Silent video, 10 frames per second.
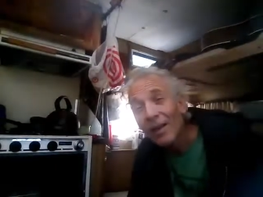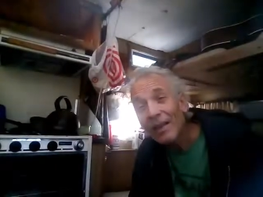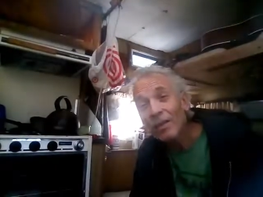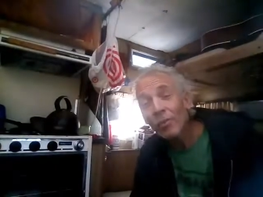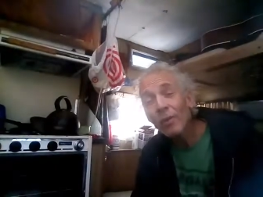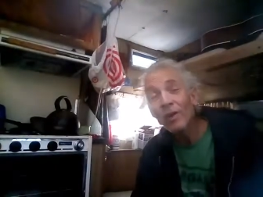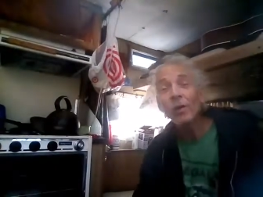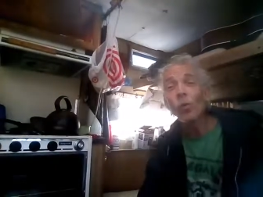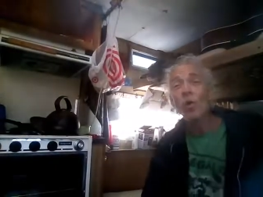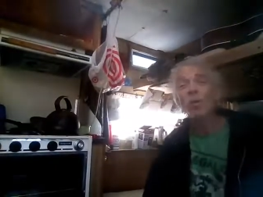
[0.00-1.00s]
And it gets really
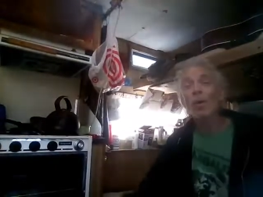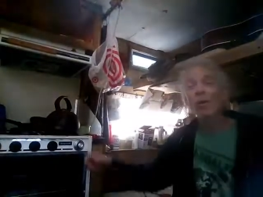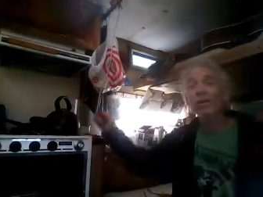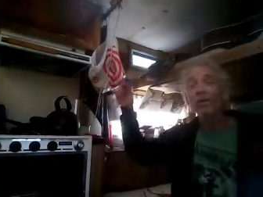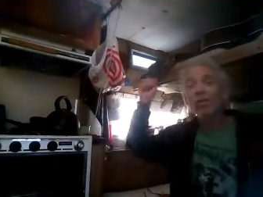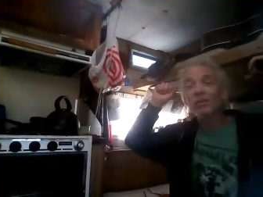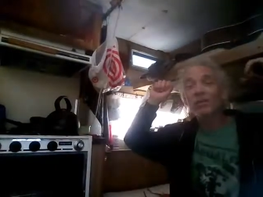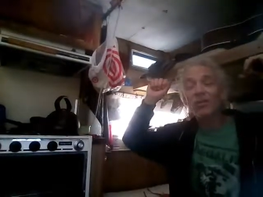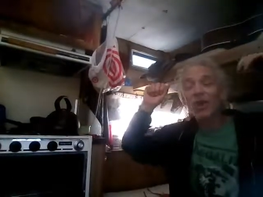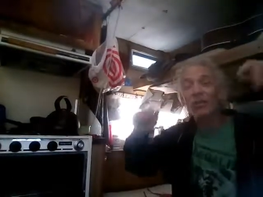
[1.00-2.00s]
warm. I'm under all
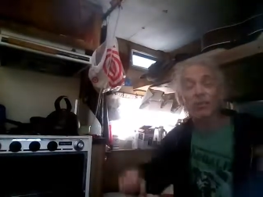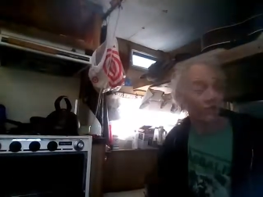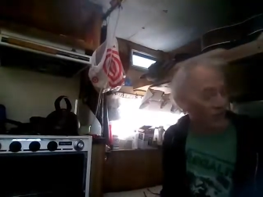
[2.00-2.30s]
these covers.